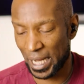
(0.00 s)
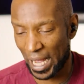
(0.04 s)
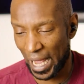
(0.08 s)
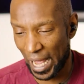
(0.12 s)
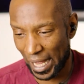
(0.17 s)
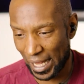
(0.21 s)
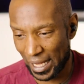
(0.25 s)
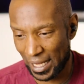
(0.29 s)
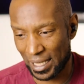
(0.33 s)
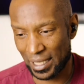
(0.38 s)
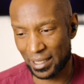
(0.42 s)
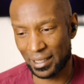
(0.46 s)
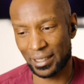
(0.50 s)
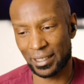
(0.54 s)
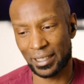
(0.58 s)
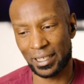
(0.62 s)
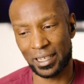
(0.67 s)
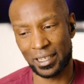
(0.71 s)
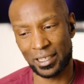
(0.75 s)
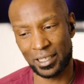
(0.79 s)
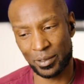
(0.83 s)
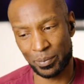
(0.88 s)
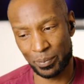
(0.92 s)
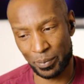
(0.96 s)
that is an
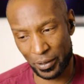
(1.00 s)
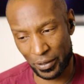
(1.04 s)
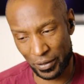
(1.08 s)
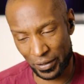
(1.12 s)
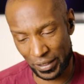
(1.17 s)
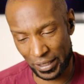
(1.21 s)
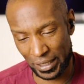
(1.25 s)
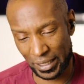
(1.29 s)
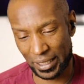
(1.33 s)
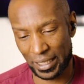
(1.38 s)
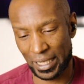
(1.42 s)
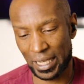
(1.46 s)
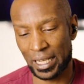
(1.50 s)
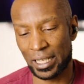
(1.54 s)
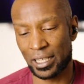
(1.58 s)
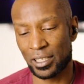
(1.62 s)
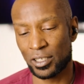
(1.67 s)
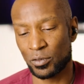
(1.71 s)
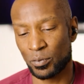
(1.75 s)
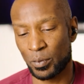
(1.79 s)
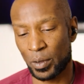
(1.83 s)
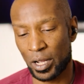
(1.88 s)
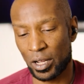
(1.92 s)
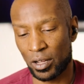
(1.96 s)
experience thing
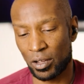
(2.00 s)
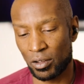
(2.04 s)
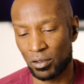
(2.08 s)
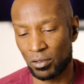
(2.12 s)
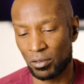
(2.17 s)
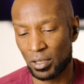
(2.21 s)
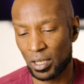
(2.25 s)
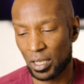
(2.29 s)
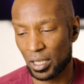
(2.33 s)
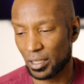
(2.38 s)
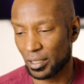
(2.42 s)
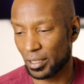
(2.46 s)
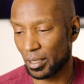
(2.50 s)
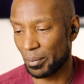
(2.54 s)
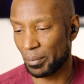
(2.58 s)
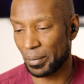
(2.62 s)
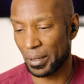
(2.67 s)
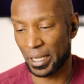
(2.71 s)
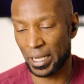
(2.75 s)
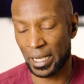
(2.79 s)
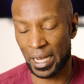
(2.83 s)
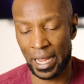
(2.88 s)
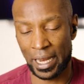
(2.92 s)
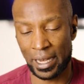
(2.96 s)
as well,
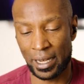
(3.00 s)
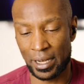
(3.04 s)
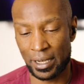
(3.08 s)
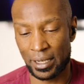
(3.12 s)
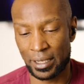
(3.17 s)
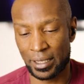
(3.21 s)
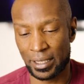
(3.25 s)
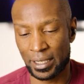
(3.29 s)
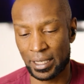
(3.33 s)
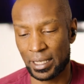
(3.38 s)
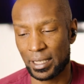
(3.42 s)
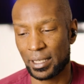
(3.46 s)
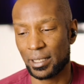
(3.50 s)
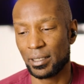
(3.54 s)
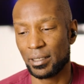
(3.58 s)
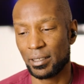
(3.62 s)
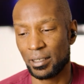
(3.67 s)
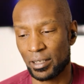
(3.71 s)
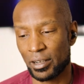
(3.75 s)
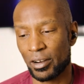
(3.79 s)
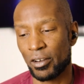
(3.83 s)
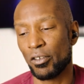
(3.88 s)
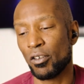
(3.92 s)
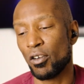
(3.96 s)
something that,
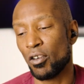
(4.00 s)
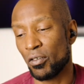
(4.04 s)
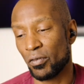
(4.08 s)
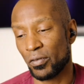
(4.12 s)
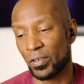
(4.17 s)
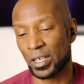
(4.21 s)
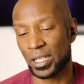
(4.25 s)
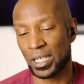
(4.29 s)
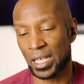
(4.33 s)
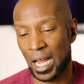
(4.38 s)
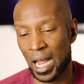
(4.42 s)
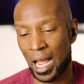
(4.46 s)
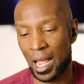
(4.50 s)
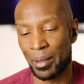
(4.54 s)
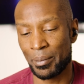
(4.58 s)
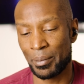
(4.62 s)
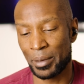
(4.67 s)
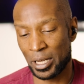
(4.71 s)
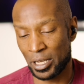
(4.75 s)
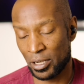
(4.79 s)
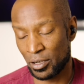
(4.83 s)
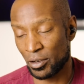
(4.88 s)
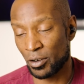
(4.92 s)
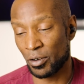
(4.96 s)
you know, over time
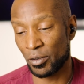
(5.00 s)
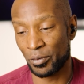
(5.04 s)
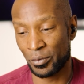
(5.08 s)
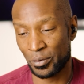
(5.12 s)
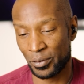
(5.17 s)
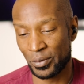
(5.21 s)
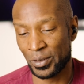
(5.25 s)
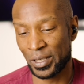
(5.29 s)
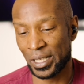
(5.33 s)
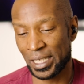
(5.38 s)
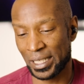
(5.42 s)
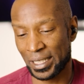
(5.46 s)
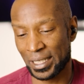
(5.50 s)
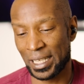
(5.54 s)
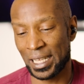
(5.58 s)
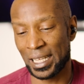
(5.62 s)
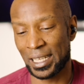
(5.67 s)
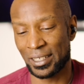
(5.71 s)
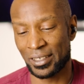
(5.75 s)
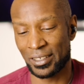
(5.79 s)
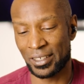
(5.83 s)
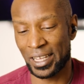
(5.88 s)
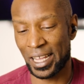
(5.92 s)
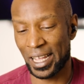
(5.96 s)
and you go through these
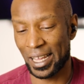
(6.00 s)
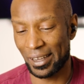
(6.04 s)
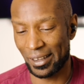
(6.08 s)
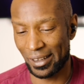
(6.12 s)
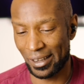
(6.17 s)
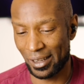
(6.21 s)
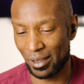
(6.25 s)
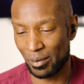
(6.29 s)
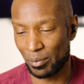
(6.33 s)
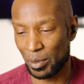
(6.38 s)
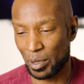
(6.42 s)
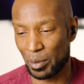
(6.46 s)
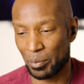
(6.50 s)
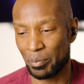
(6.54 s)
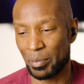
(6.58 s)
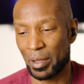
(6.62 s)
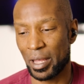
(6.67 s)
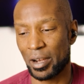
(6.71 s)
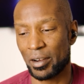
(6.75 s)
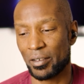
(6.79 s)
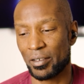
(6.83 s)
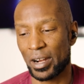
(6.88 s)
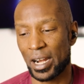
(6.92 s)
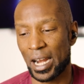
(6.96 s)
things, you get a little bit
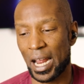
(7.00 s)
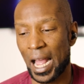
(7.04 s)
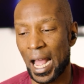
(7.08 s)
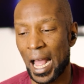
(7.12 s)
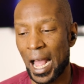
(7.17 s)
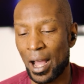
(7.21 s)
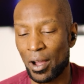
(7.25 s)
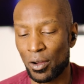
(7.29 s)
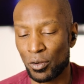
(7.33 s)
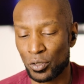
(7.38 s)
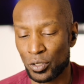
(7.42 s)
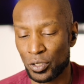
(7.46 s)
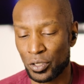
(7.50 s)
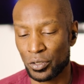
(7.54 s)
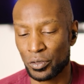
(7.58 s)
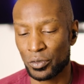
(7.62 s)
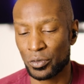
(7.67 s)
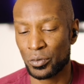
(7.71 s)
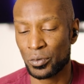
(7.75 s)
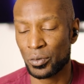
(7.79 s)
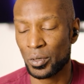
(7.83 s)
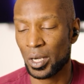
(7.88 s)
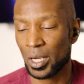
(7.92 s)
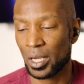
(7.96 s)
better at how
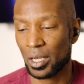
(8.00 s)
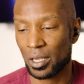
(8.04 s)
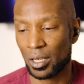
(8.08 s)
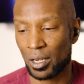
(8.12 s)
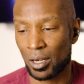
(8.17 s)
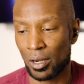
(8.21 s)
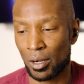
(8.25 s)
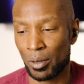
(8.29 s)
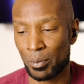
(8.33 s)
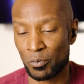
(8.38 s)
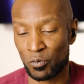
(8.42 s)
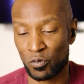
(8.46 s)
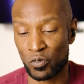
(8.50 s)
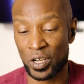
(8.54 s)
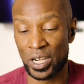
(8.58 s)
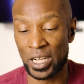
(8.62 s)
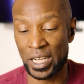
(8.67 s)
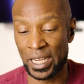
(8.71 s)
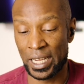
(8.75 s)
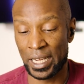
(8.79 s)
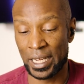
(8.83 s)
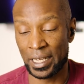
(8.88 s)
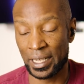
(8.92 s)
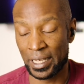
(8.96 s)
to
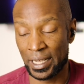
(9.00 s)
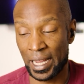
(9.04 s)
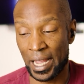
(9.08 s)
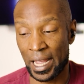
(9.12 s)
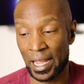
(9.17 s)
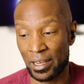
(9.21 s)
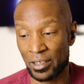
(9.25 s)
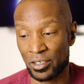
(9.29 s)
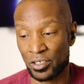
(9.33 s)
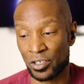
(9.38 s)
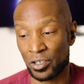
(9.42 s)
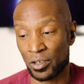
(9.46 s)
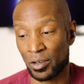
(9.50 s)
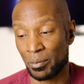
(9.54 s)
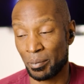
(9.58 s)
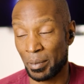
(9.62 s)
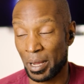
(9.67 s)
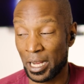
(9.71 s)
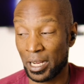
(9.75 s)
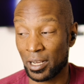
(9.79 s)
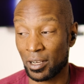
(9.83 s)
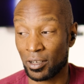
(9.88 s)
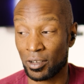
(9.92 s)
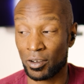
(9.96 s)
really engage her and
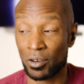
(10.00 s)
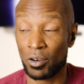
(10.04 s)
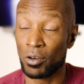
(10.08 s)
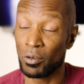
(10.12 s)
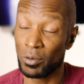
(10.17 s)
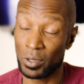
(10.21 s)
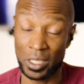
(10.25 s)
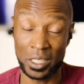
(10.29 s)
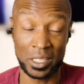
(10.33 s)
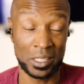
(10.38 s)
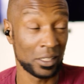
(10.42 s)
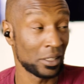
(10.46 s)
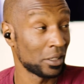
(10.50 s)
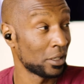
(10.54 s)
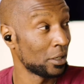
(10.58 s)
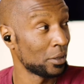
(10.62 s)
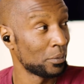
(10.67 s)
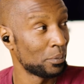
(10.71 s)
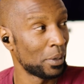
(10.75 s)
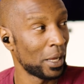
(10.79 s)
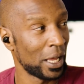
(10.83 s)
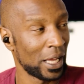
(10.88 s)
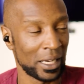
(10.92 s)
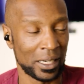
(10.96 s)
make her go, oh, this is
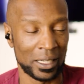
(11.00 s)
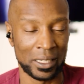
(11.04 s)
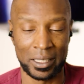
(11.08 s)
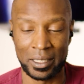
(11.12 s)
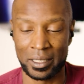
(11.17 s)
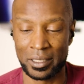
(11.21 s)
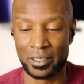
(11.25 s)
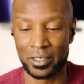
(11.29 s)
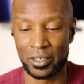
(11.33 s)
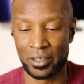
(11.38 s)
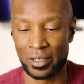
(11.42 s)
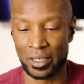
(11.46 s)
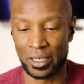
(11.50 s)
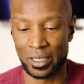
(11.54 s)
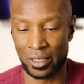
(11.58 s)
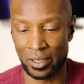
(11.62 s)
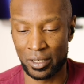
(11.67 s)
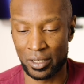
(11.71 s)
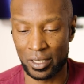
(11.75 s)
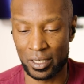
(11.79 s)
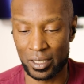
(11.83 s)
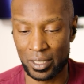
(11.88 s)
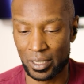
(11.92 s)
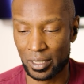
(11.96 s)
good petting, and turn and
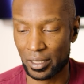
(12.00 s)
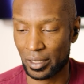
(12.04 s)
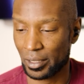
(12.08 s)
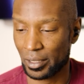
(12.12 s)
look.